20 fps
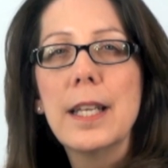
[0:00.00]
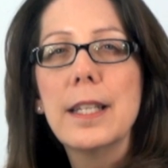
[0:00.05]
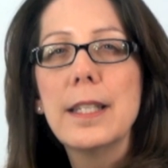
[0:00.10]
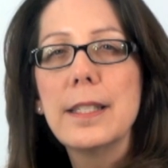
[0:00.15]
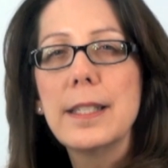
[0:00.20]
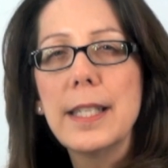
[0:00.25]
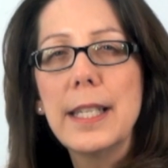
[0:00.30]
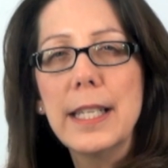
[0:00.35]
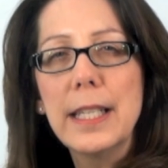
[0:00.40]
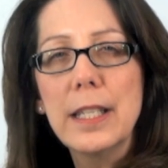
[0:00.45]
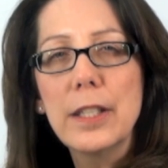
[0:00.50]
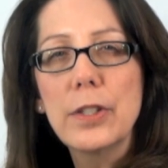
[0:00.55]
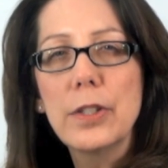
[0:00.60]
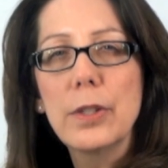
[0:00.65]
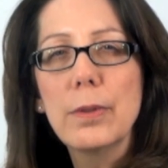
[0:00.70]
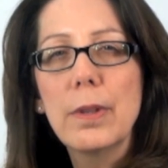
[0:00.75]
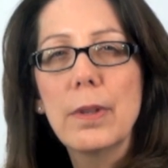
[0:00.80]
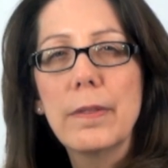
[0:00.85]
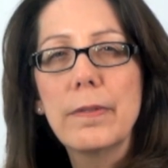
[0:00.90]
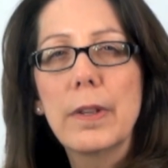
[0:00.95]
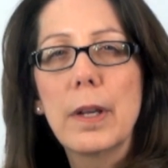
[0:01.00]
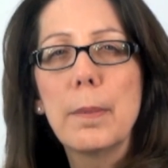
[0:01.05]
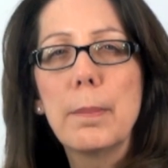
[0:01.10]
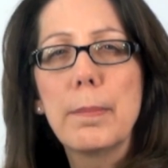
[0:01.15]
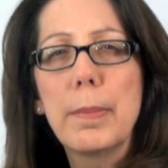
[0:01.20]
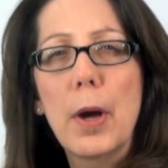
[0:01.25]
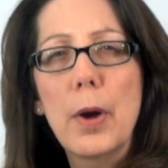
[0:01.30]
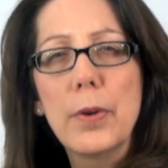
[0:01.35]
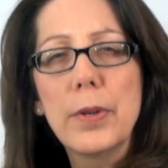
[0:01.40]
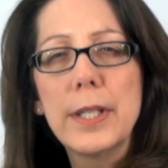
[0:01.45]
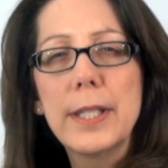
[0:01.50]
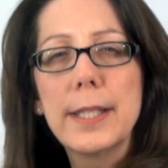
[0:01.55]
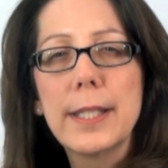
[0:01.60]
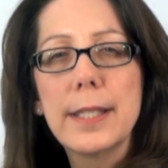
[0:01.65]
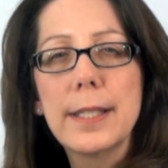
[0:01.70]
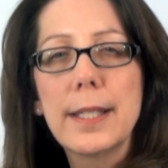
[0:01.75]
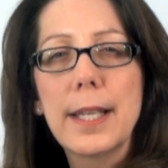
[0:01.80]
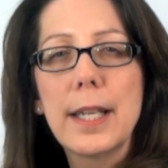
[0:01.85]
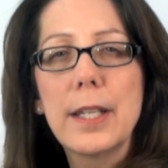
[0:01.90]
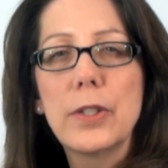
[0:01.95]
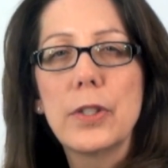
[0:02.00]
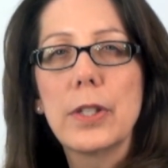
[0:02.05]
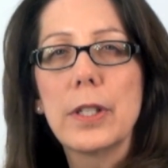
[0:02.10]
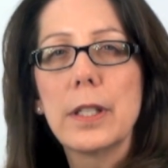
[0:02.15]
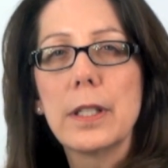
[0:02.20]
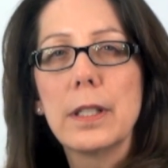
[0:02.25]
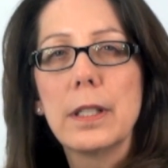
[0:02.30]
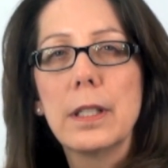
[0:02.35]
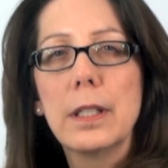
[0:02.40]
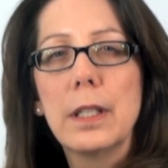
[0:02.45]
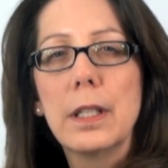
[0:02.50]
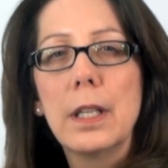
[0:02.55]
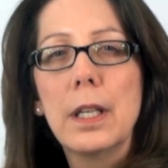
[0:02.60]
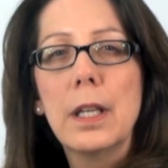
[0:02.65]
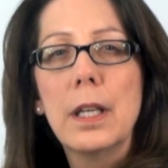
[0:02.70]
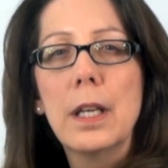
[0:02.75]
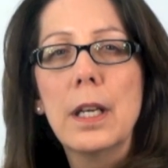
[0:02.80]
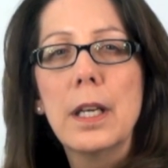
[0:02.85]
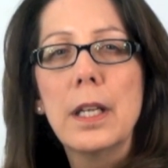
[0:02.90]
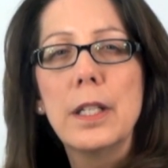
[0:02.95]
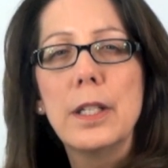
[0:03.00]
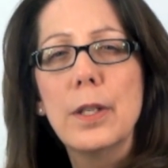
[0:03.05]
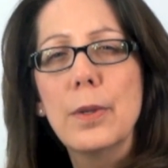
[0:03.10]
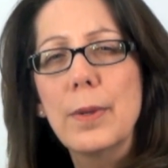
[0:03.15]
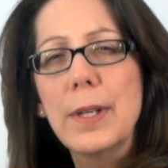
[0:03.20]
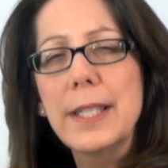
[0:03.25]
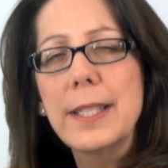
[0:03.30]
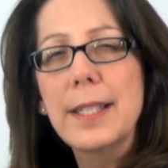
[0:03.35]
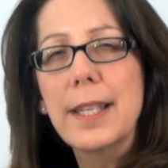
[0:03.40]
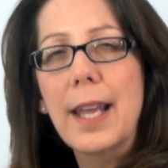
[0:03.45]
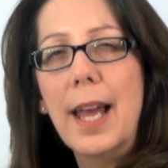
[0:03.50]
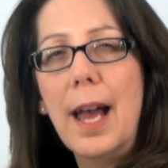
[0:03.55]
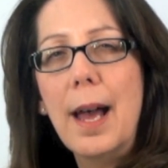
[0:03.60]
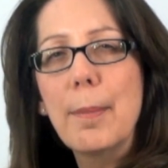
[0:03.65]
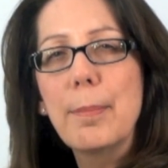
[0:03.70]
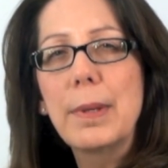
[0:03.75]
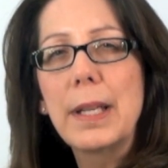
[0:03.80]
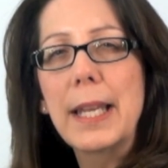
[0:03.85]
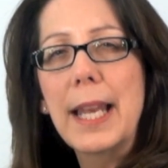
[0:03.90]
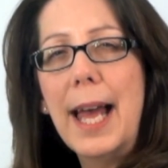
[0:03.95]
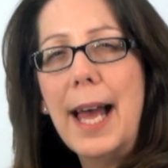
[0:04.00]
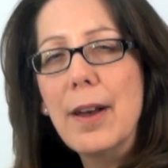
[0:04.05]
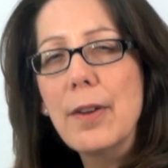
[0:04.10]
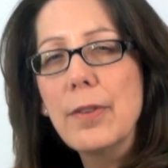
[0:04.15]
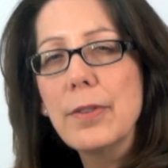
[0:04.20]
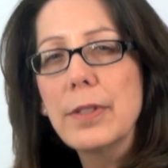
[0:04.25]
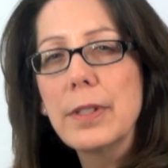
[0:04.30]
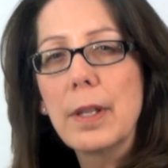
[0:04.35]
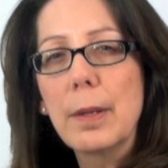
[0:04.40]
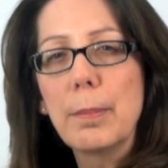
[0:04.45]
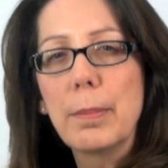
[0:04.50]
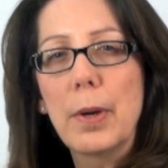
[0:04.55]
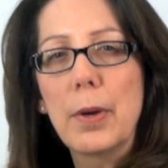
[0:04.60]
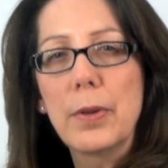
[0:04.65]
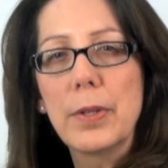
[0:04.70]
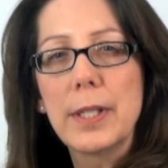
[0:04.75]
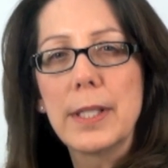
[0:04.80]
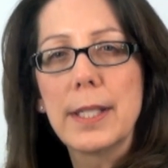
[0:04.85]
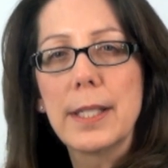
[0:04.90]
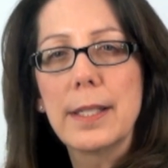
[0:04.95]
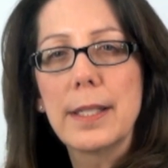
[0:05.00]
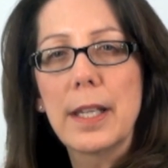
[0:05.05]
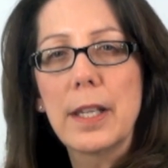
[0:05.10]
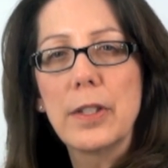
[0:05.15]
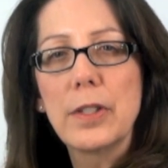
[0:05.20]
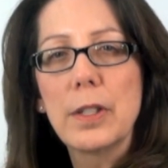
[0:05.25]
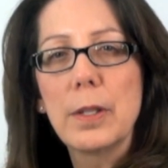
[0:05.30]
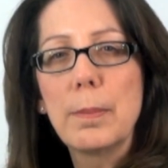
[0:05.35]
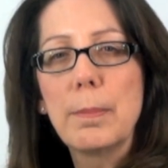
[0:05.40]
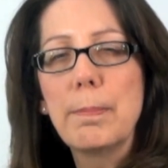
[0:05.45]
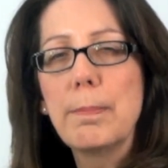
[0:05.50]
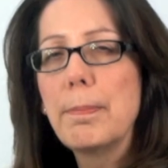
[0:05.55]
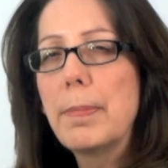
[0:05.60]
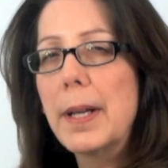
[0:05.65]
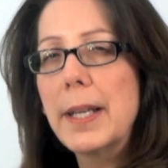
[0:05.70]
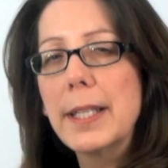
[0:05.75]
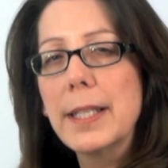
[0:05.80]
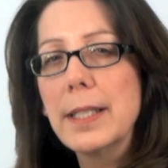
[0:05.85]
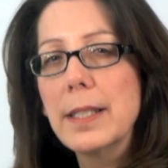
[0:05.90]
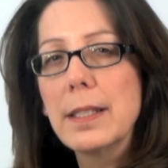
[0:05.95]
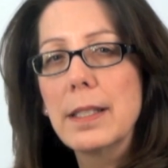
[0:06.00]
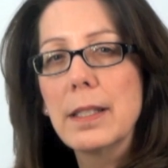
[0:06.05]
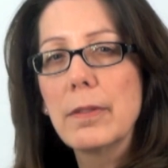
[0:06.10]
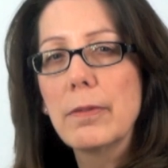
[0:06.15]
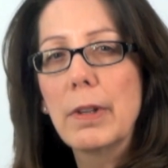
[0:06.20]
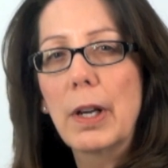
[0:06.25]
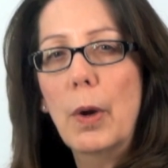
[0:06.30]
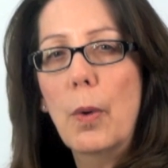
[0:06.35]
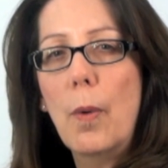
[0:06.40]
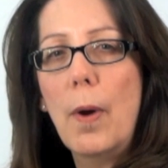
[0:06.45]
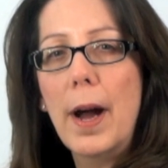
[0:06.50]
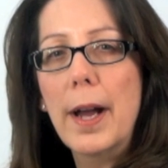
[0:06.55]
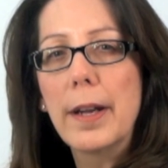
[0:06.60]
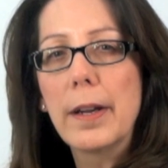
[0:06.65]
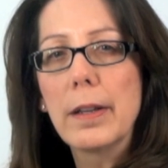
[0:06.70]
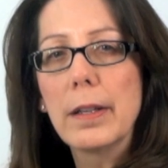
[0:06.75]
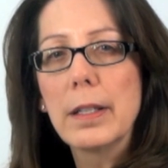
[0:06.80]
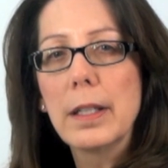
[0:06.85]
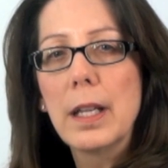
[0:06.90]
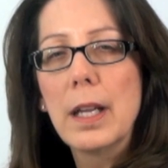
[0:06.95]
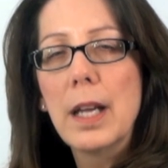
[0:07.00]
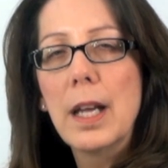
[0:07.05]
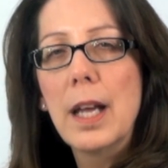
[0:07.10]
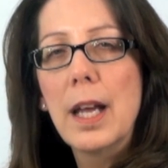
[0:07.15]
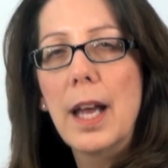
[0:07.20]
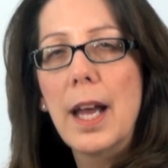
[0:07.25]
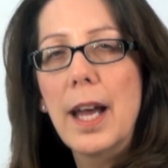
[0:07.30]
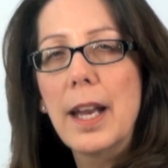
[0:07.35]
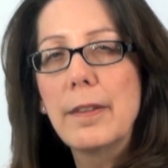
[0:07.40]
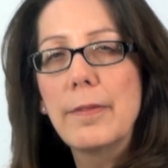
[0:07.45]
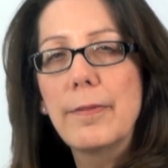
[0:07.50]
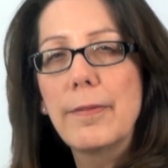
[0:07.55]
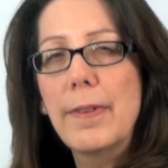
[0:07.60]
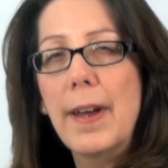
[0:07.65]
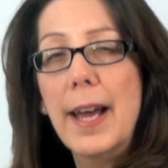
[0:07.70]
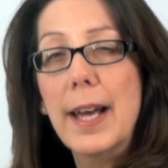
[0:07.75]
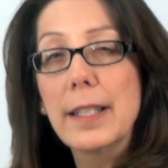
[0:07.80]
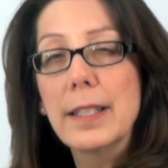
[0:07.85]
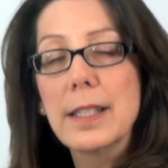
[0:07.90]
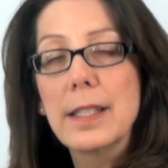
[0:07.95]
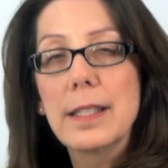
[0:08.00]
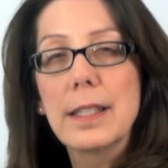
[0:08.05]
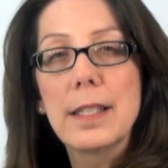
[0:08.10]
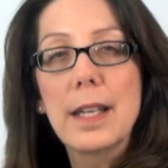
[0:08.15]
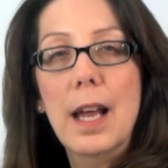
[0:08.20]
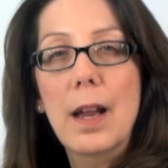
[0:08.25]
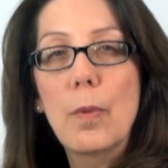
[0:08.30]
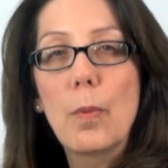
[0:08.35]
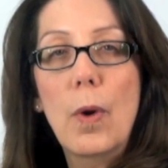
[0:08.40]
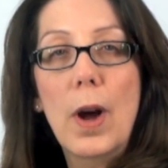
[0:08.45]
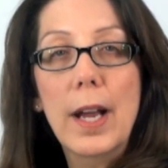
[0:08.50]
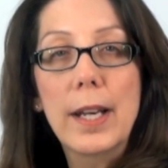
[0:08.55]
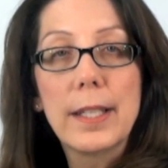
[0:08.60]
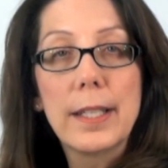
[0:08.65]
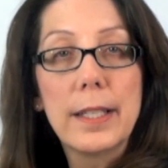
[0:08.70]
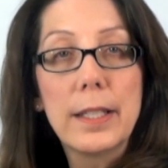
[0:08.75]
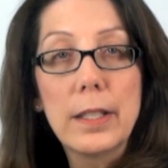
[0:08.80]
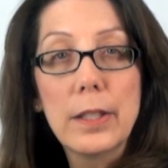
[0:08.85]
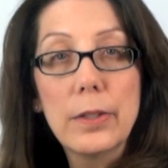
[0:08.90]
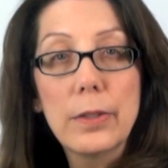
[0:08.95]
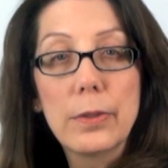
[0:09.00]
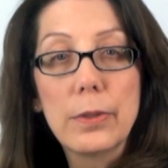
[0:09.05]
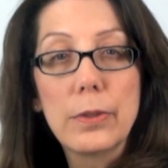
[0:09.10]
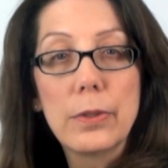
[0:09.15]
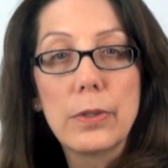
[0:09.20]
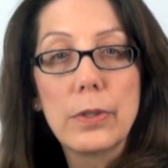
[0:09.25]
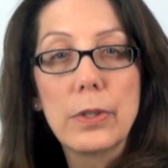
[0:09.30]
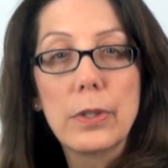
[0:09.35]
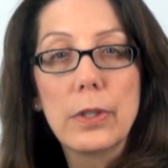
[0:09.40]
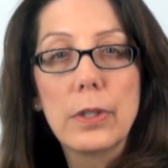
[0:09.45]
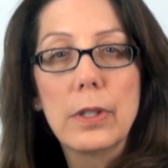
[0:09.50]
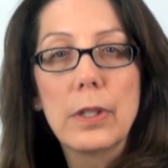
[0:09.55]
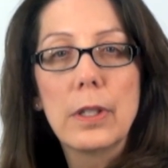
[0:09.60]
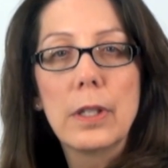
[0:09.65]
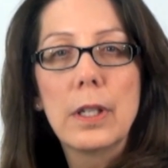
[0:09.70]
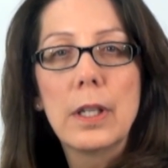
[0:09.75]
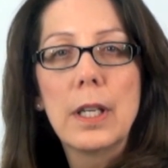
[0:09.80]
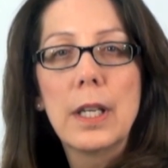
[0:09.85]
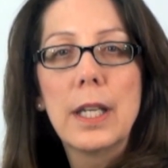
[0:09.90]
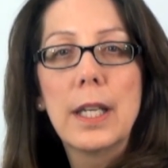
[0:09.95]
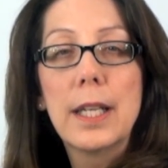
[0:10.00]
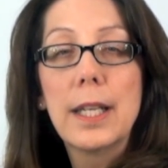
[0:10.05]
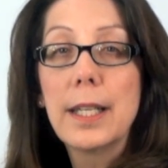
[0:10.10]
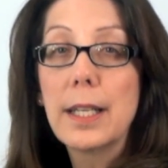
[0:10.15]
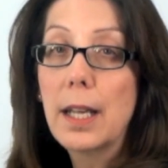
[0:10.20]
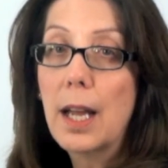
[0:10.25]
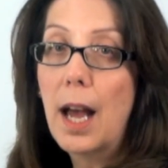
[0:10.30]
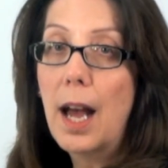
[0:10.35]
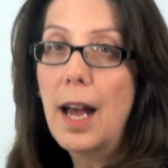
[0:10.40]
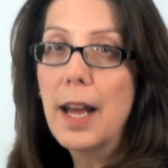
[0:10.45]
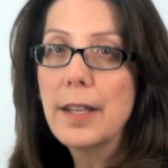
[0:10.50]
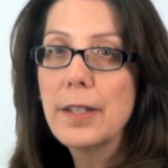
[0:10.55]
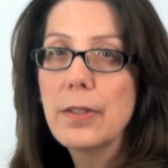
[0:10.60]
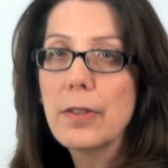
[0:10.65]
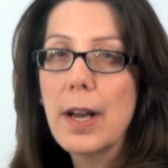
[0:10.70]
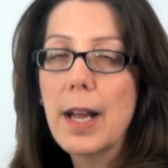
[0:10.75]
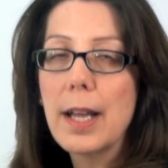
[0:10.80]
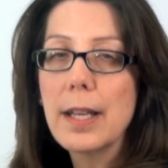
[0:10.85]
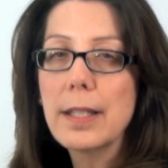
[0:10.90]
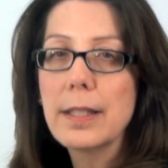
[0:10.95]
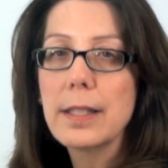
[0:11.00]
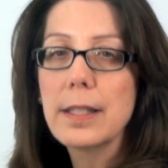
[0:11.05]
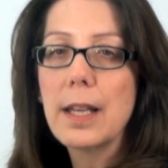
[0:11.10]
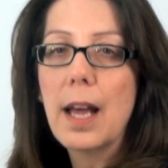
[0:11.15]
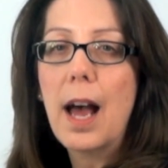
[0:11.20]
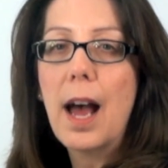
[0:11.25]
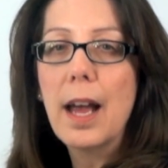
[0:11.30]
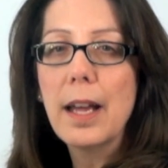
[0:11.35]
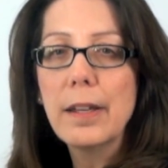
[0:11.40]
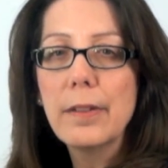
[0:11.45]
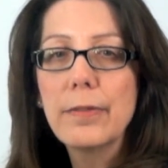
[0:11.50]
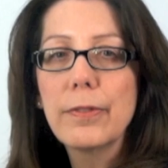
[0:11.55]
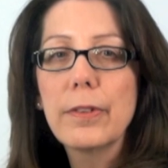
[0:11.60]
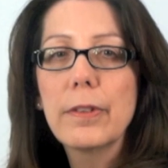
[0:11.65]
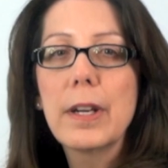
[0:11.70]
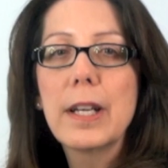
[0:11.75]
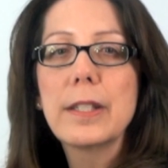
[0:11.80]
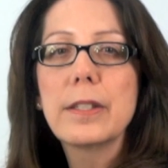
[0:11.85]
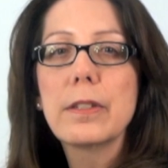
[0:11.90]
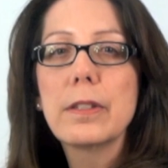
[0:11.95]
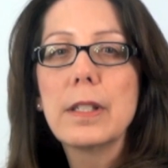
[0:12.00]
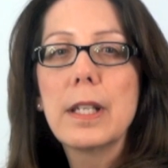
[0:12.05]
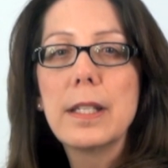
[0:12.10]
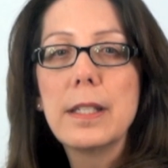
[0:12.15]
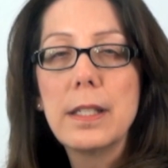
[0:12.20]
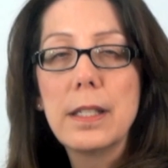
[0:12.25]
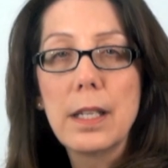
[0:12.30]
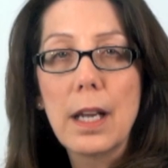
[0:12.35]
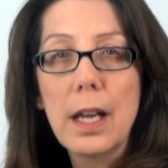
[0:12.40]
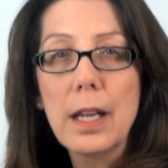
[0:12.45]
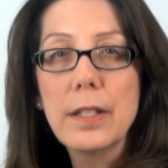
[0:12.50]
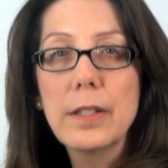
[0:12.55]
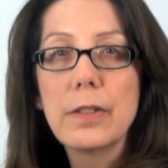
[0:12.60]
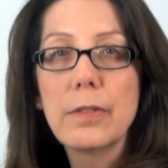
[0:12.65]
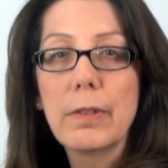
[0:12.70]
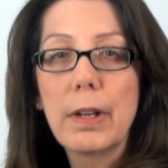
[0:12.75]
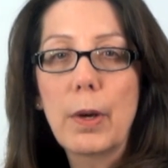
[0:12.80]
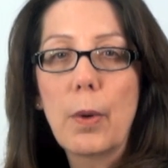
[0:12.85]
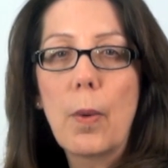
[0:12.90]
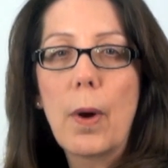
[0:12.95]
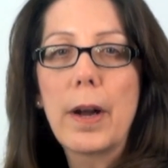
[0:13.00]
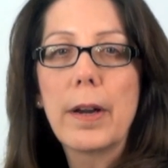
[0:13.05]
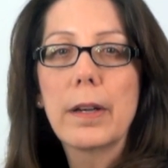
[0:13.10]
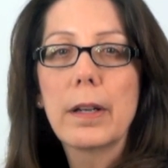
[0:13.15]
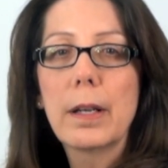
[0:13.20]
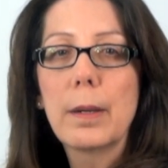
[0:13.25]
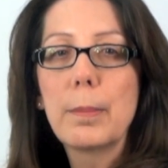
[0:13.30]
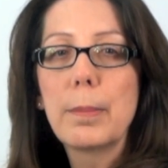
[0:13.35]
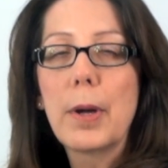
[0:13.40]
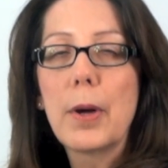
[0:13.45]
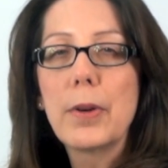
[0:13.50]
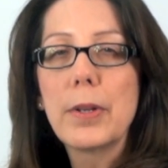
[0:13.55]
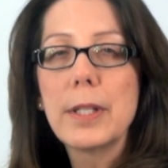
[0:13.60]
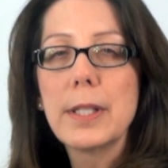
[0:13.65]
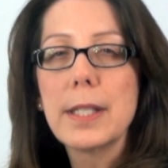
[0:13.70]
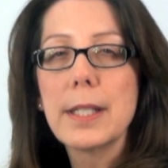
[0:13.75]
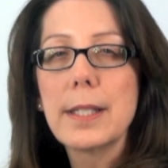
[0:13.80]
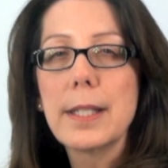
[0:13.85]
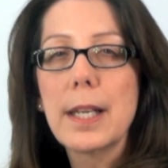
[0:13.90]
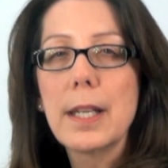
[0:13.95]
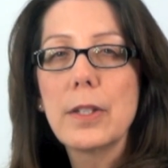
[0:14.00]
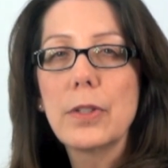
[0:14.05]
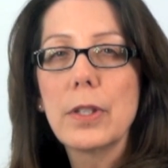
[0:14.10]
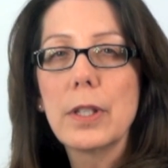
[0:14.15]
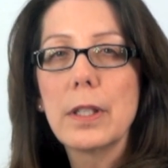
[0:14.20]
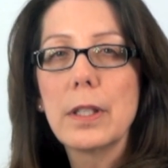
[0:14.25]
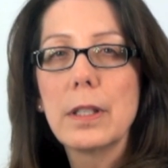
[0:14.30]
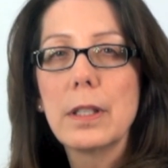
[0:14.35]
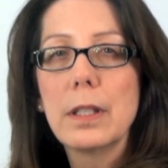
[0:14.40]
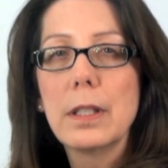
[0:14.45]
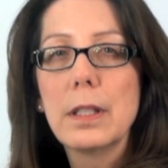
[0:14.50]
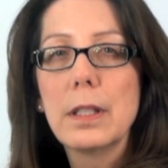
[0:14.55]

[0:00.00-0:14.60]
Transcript: is the issue of componentization. US GAAP allows componentization, but it isn't required, and in fact it's not widely used. In contrast, IFRS does require componentization.